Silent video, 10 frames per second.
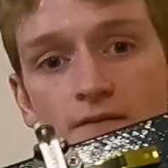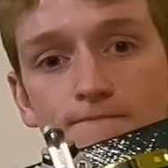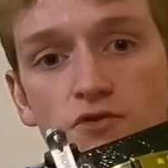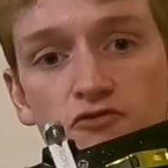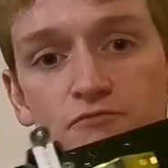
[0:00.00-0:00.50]

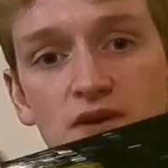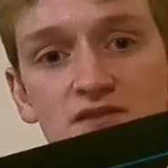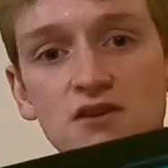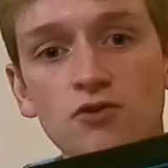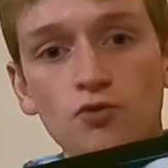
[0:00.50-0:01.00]

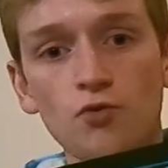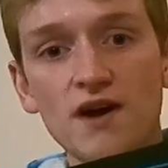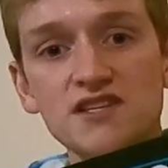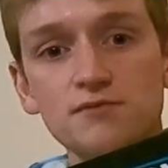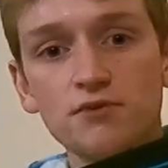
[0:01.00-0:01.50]
Movement
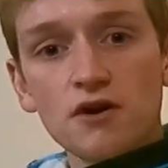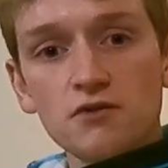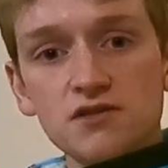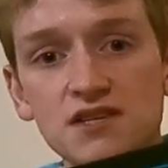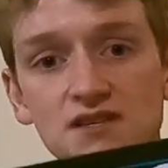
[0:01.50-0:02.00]
Race
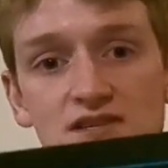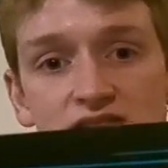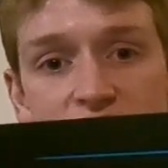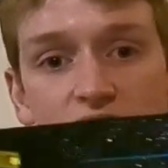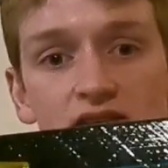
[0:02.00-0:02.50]
Pro
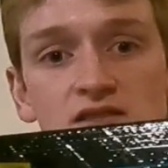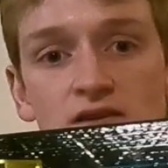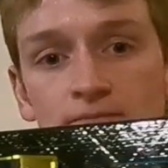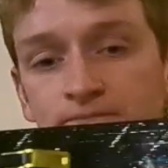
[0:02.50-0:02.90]
66,